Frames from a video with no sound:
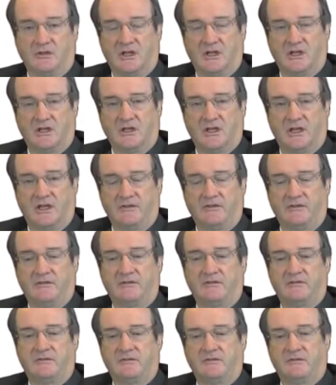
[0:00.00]
They'll have
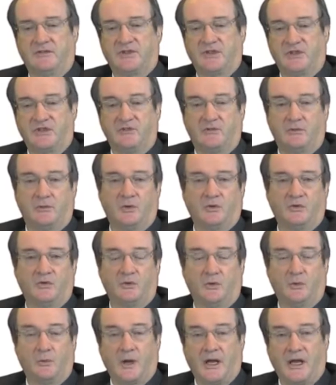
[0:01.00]
receivables
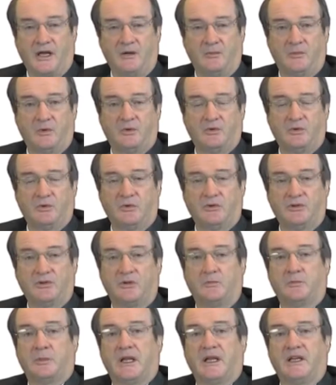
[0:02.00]
or payables, which
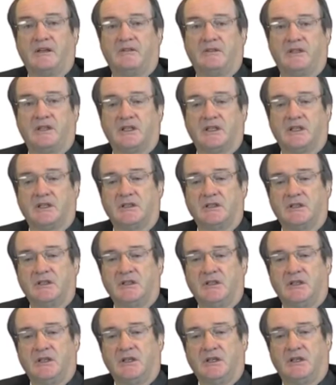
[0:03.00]
are plain vanilla
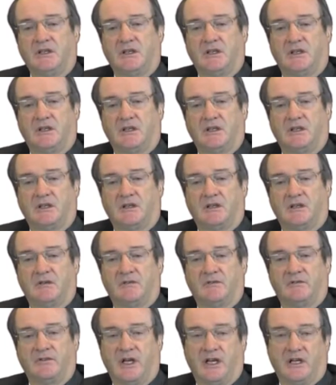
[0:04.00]

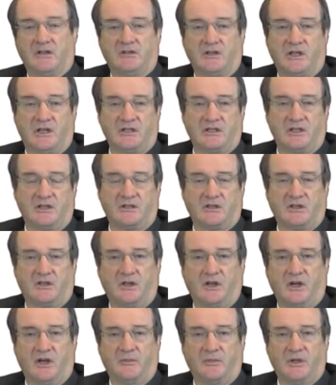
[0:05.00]
financial assets
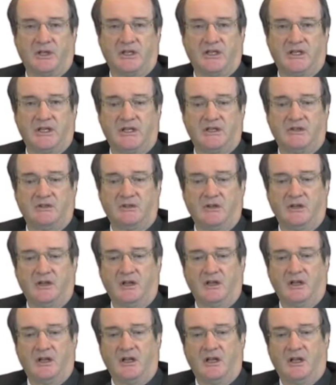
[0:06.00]
and liabilities,
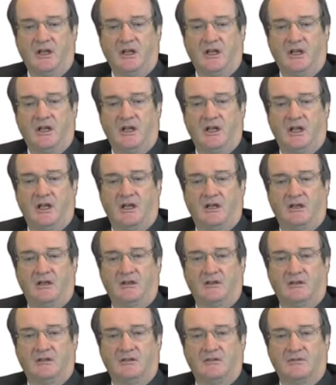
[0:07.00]

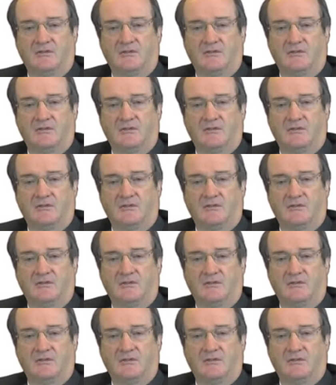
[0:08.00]
and